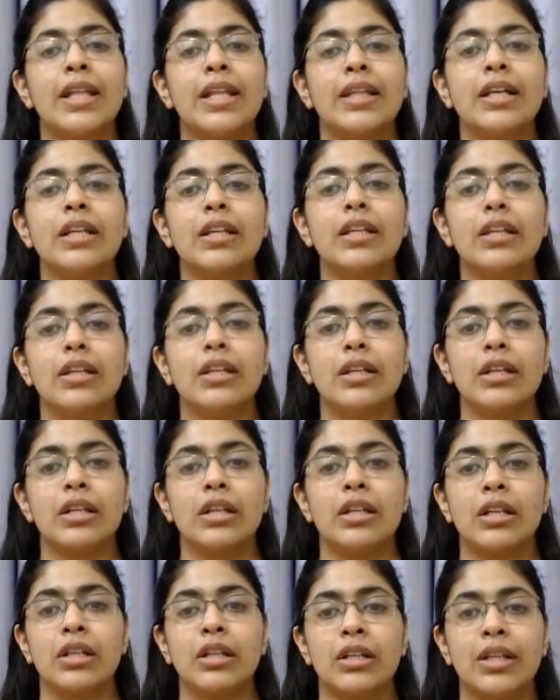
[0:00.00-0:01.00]
that
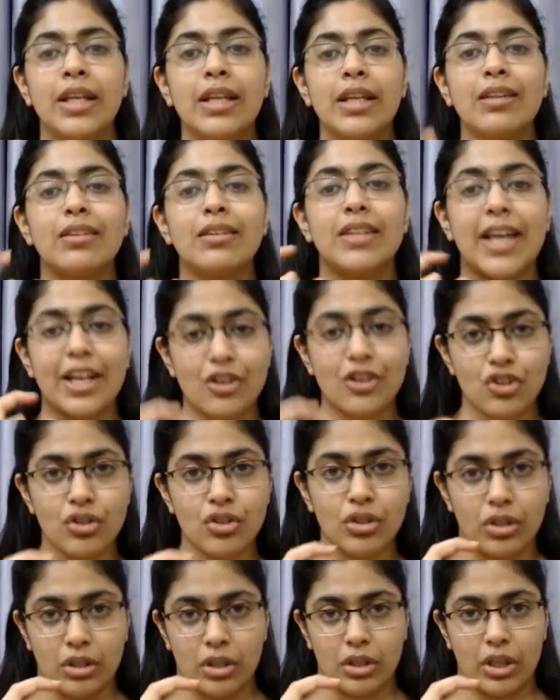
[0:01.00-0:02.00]
this
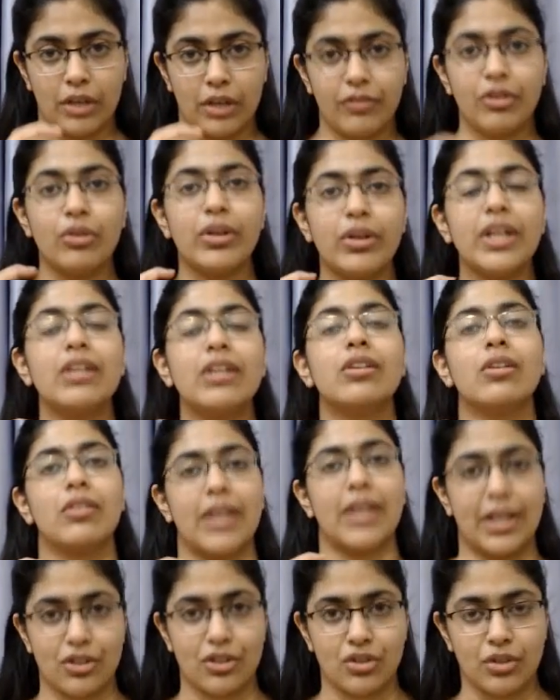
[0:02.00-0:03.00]
section, if you read the
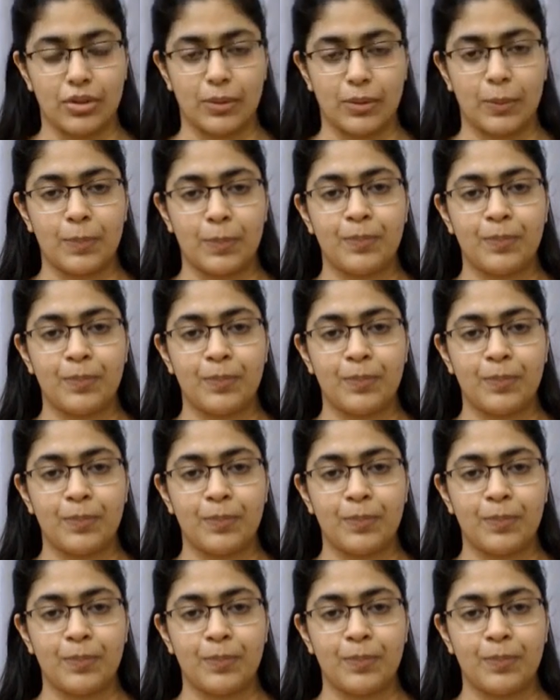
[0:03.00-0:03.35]
section,